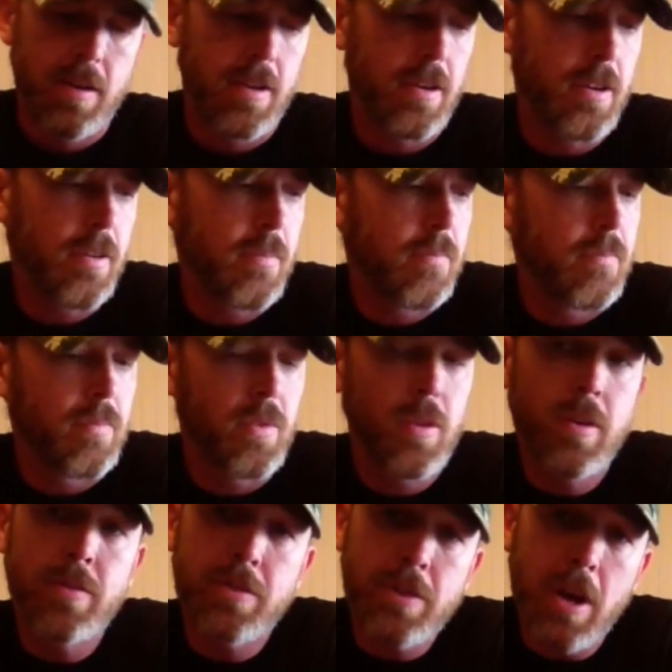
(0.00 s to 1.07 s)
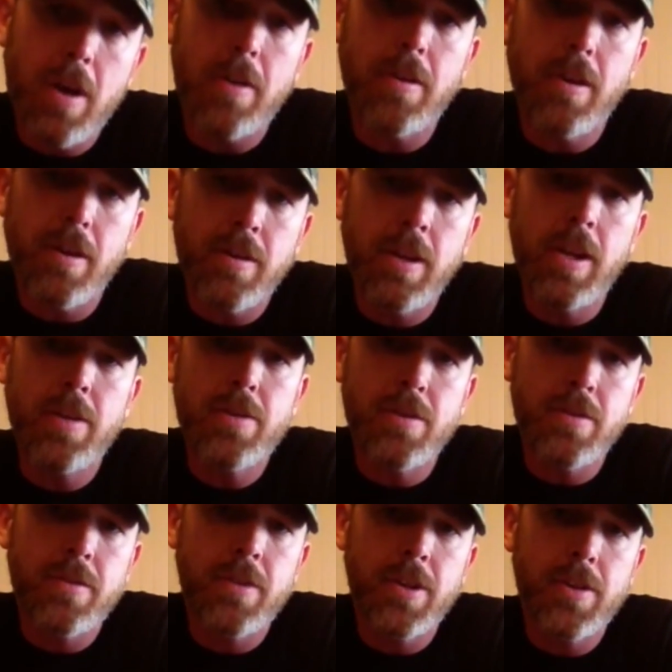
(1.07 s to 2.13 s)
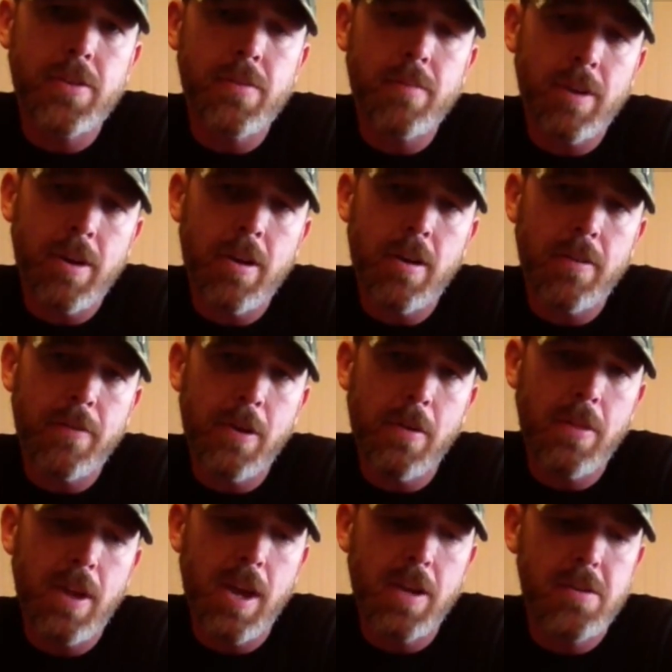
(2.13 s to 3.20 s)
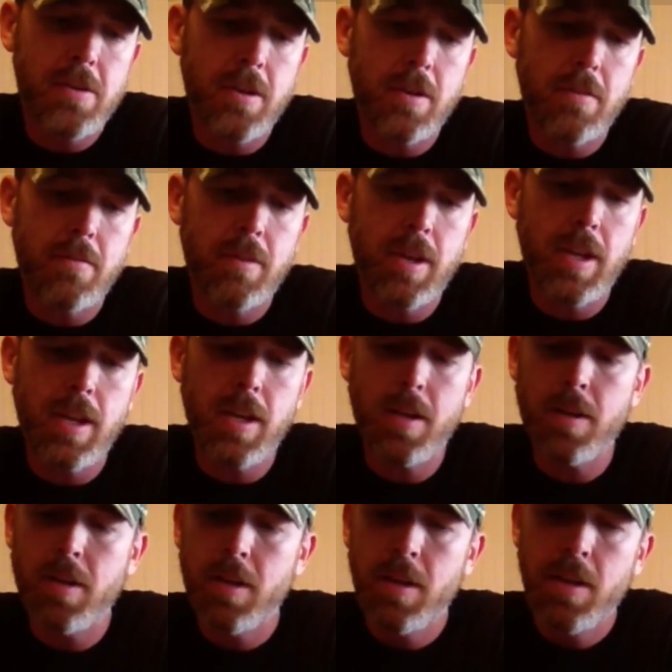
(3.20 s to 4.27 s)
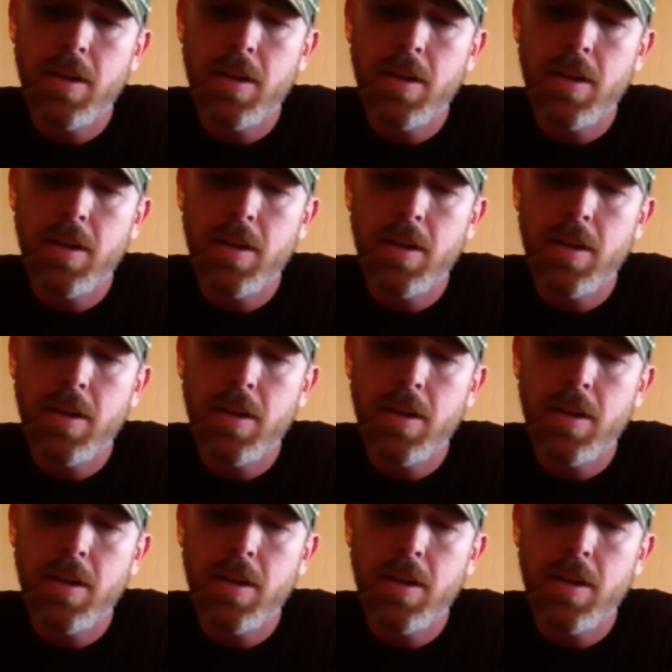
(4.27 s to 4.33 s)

To install your ignition system, there are a few things you're going to need.